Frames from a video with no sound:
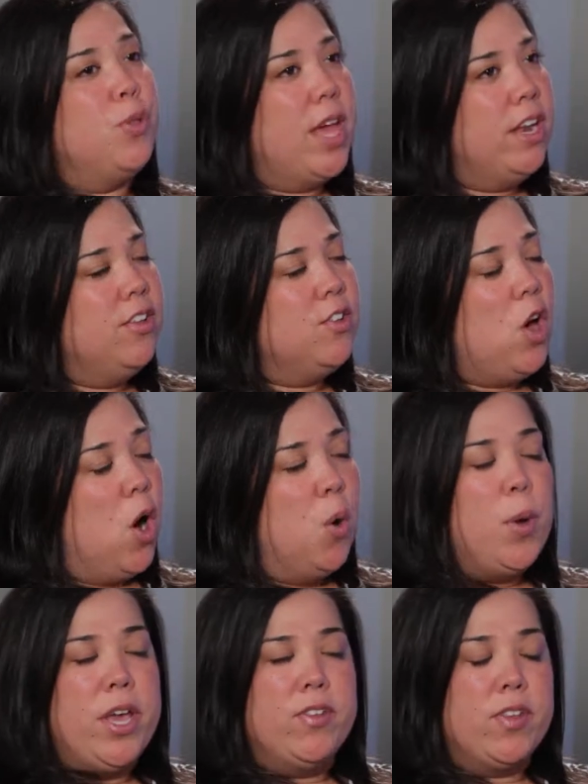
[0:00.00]
that is
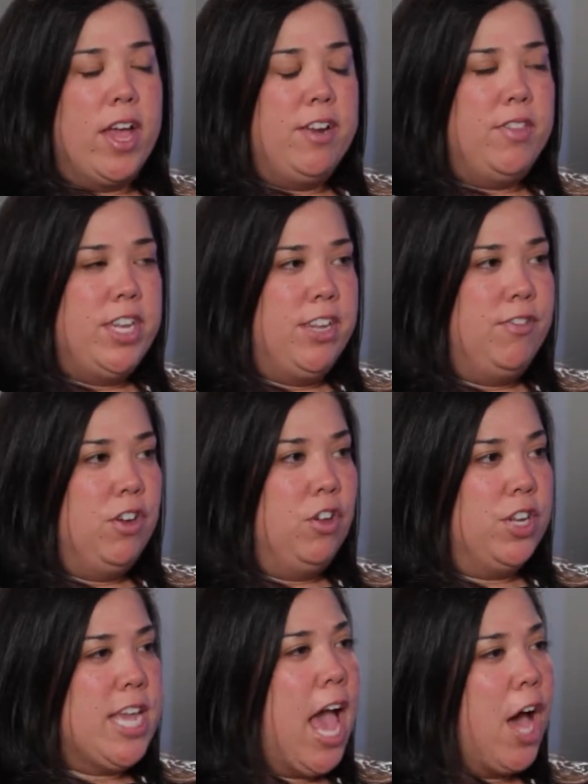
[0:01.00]
always kind of the
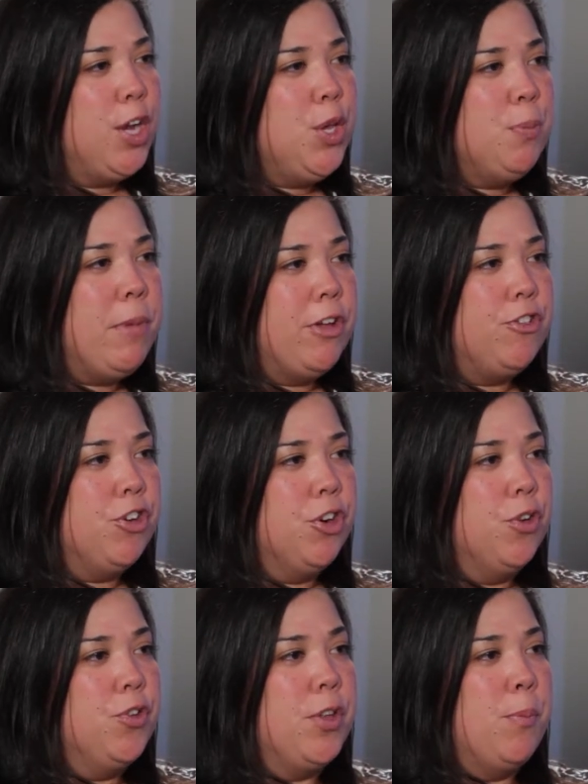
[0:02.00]
difficulty. How do you
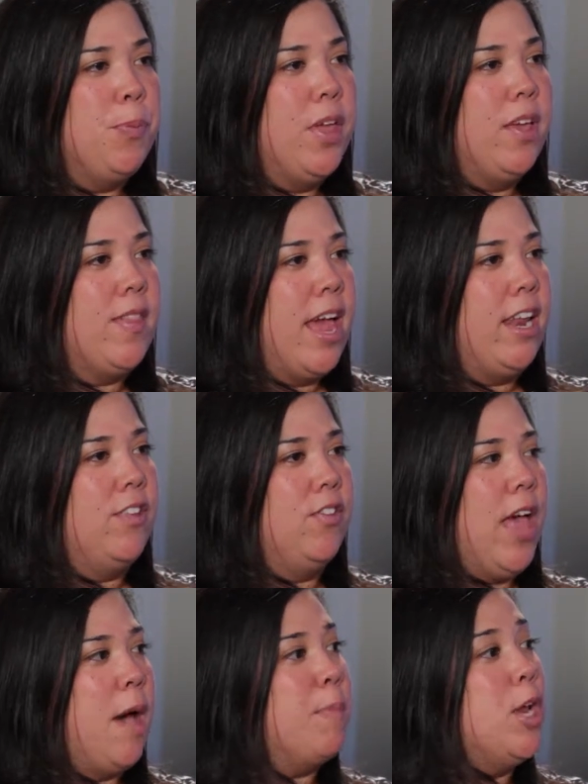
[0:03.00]
measure something that is
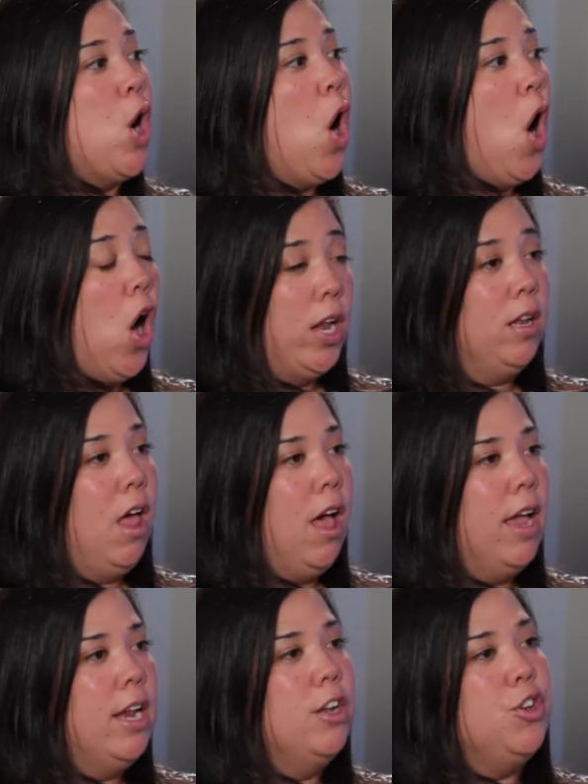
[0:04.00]
happening
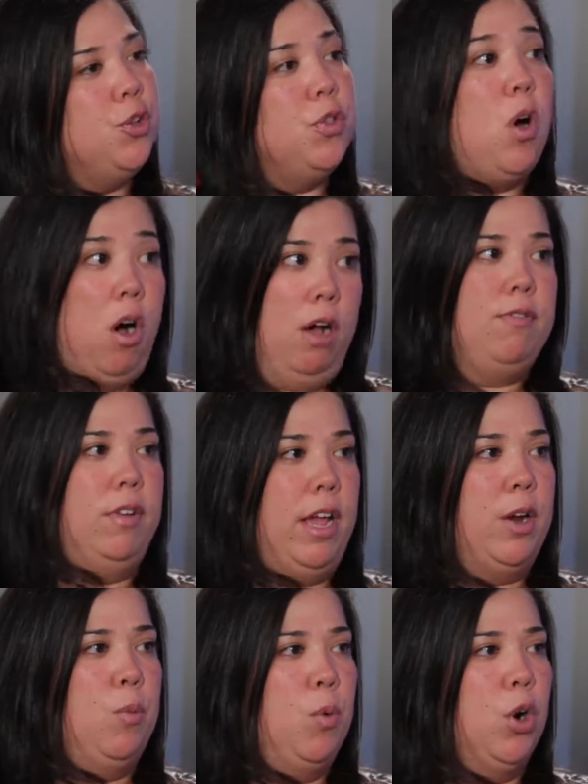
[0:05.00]
online to the
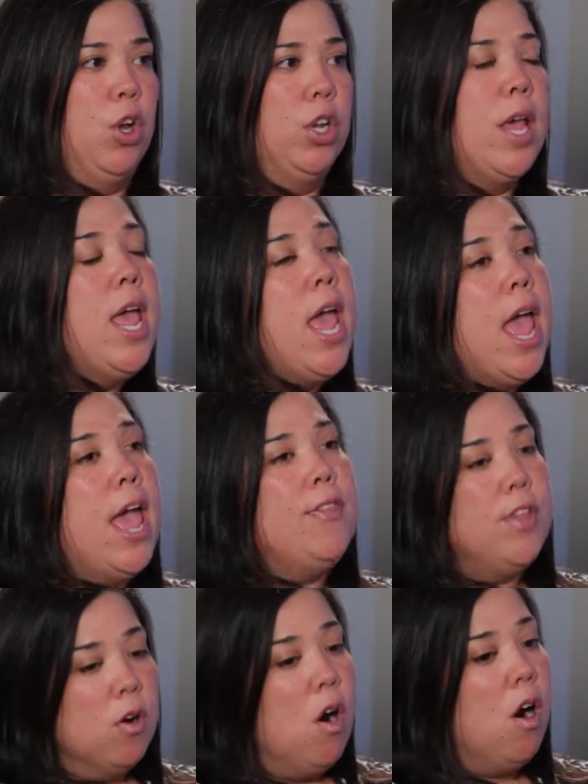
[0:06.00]
offline world? And
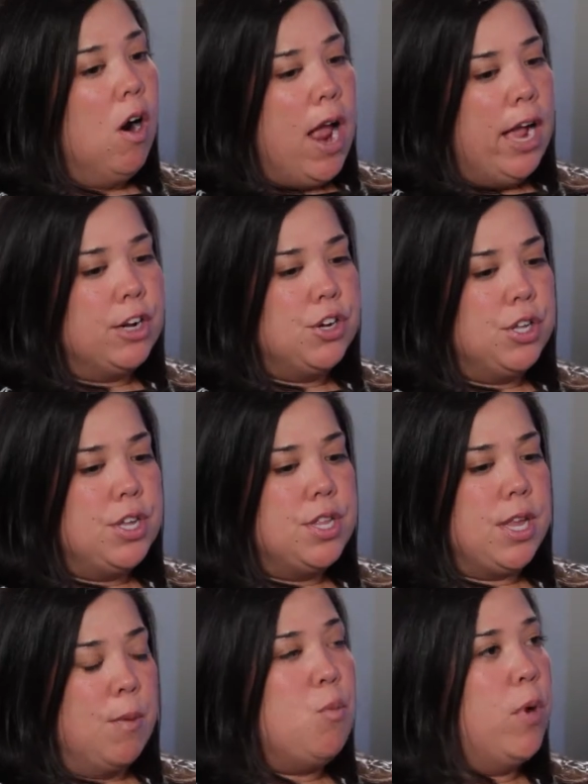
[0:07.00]
there are actually
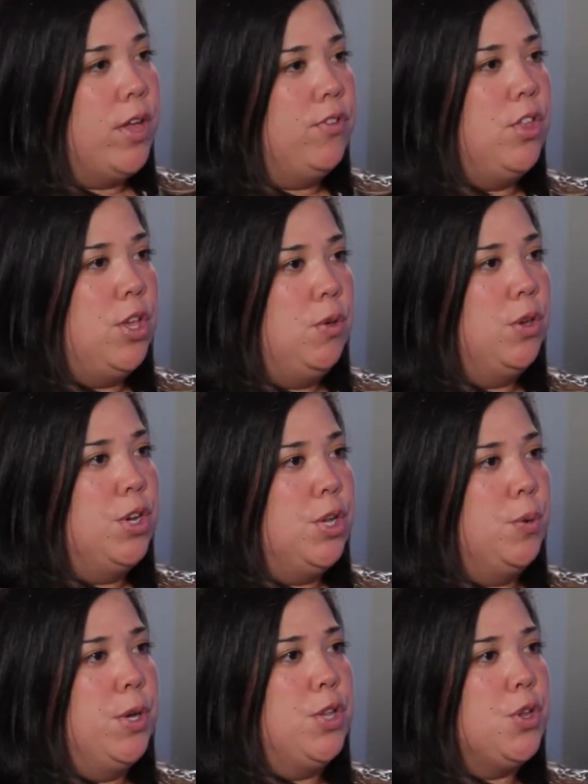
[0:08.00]
some ways that you can
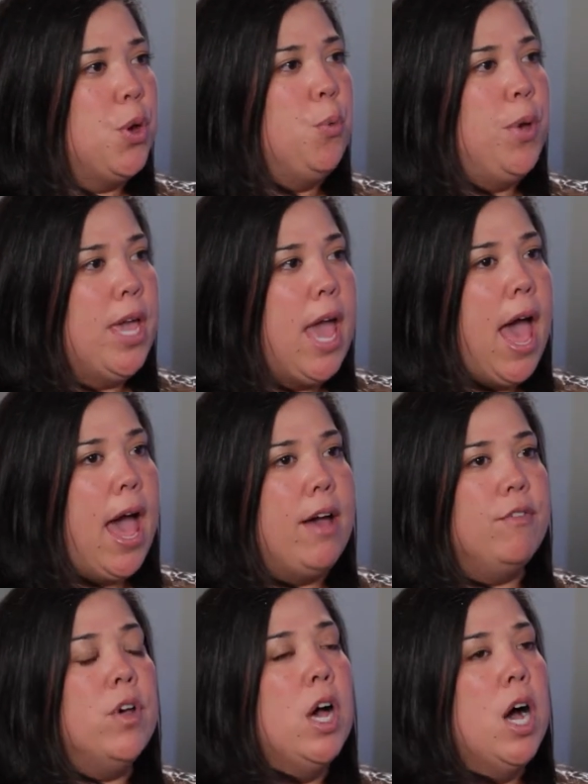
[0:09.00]
do it. So we
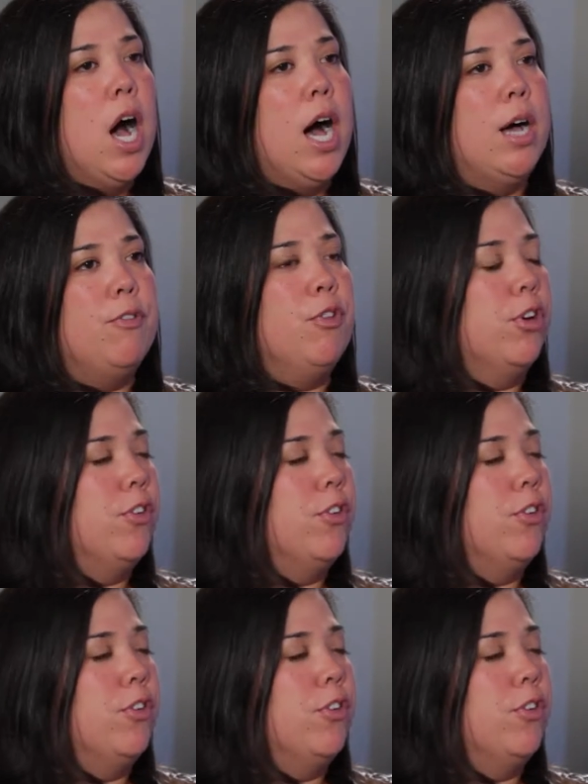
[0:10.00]
have, for